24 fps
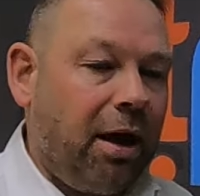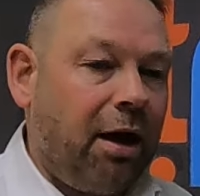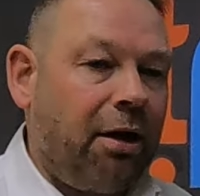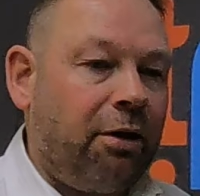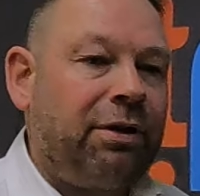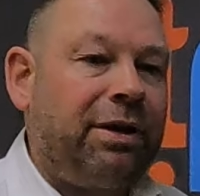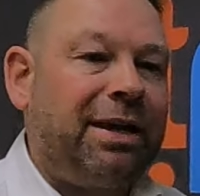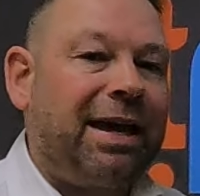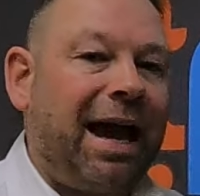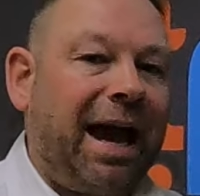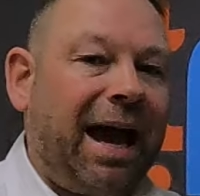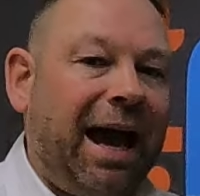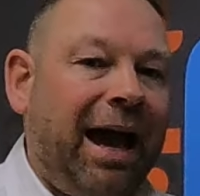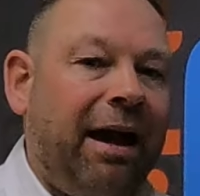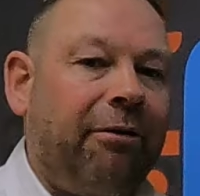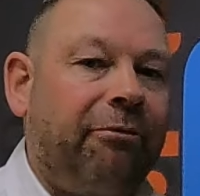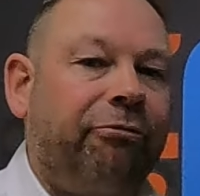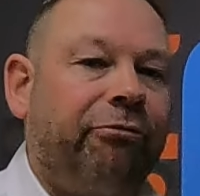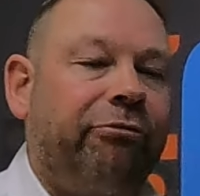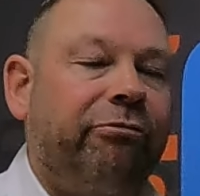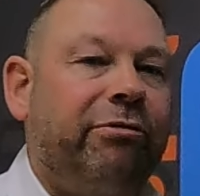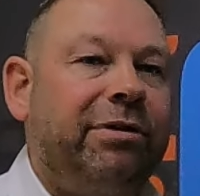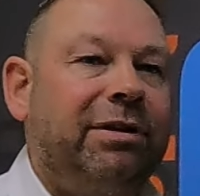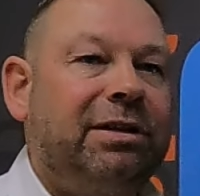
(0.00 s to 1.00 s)
and the
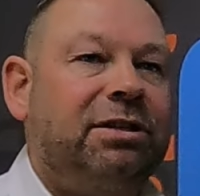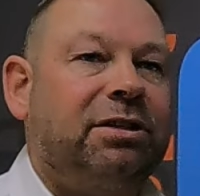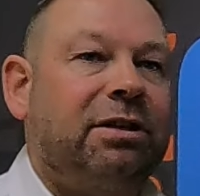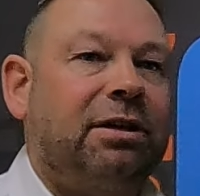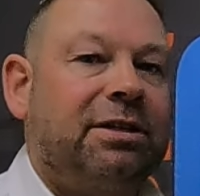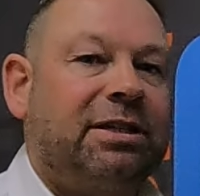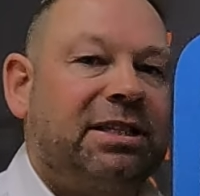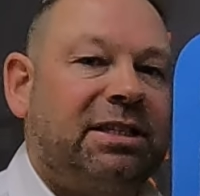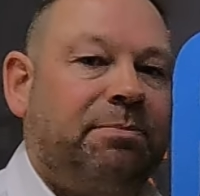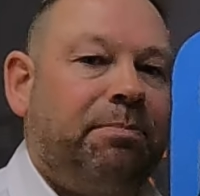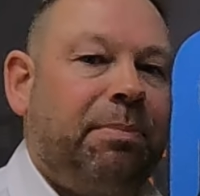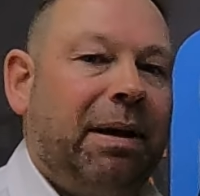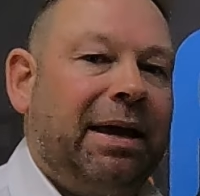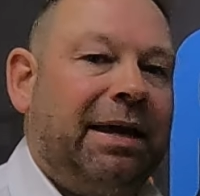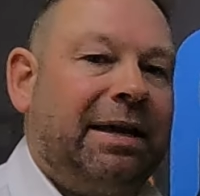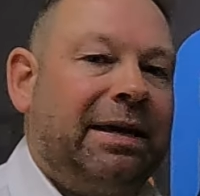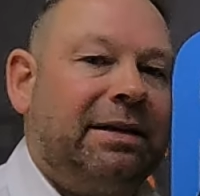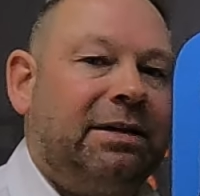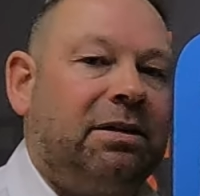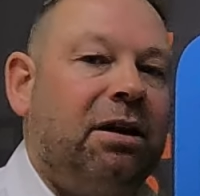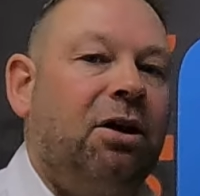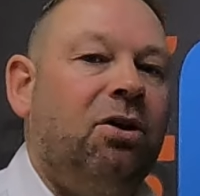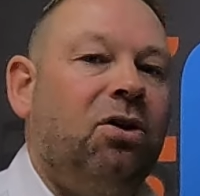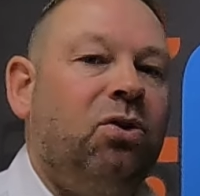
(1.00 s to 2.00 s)
average
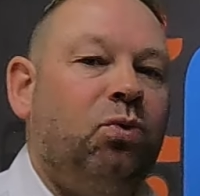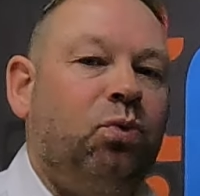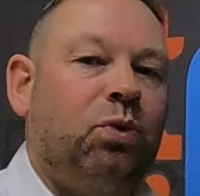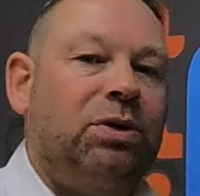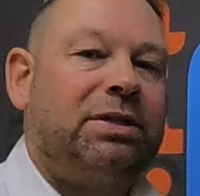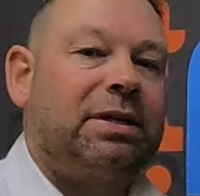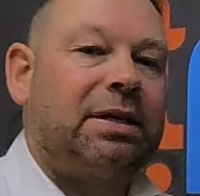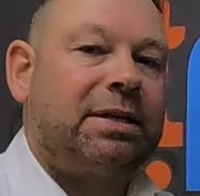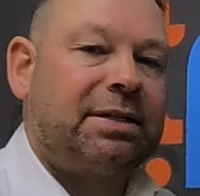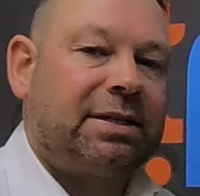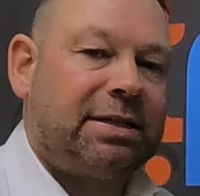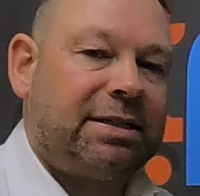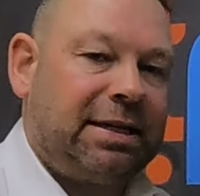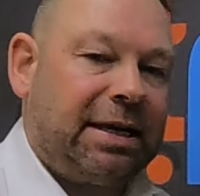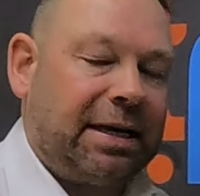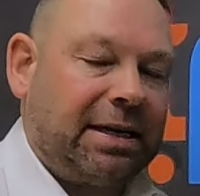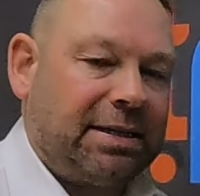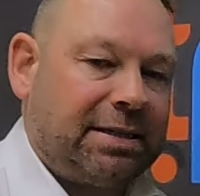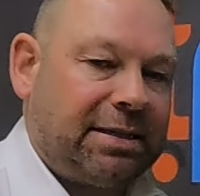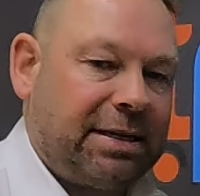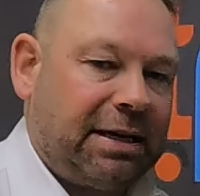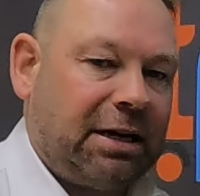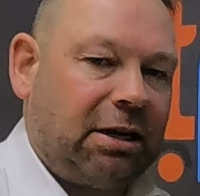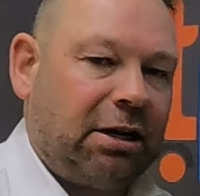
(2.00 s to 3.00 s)
speed was
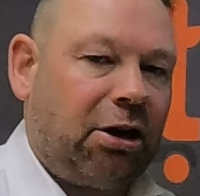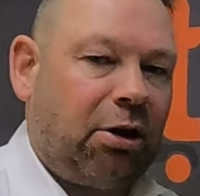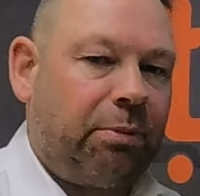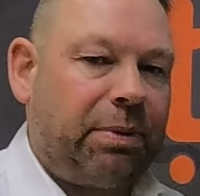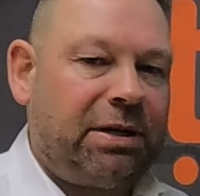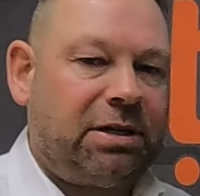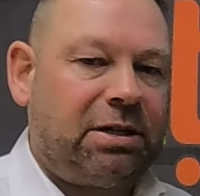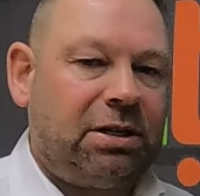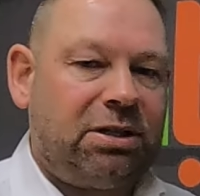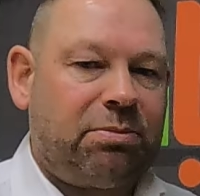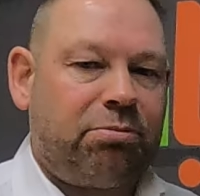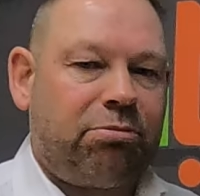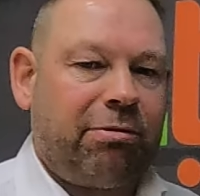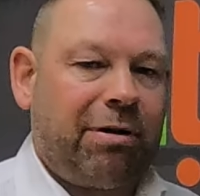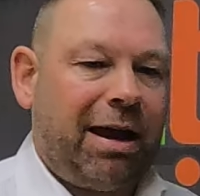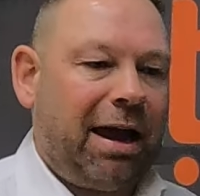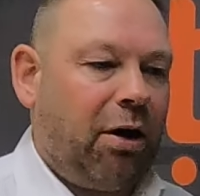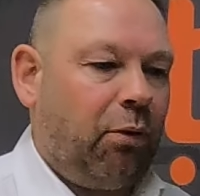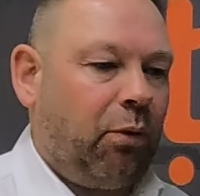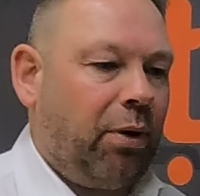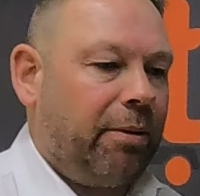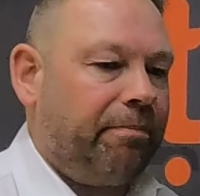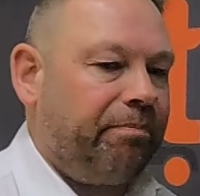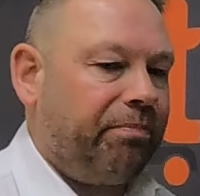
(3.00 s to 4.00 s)
60 kilometres per
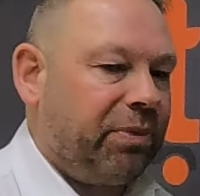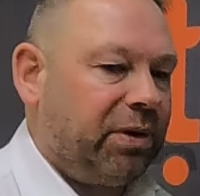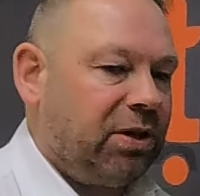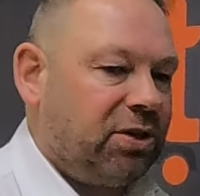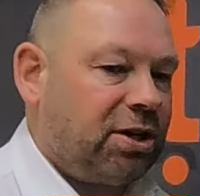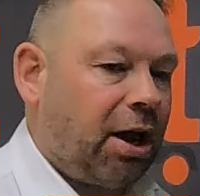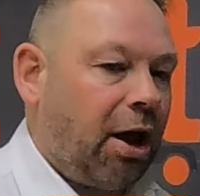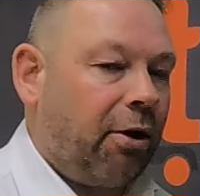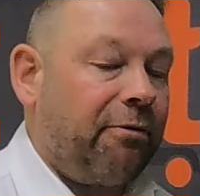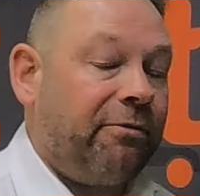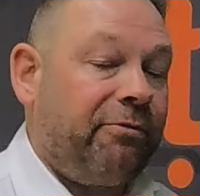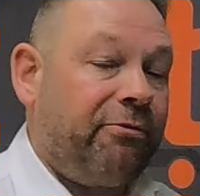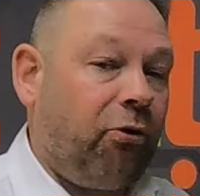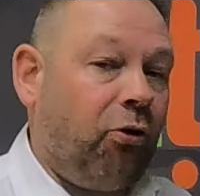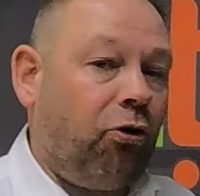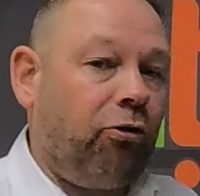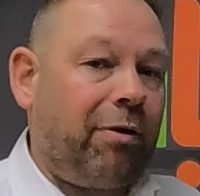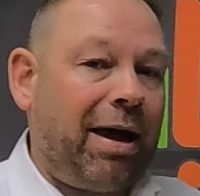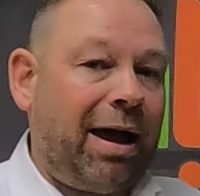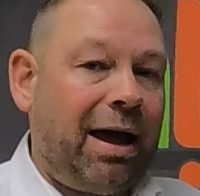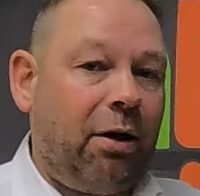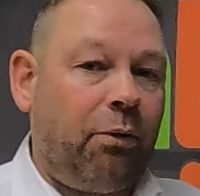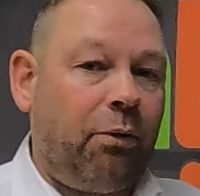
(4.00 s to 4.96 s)
hour. So 4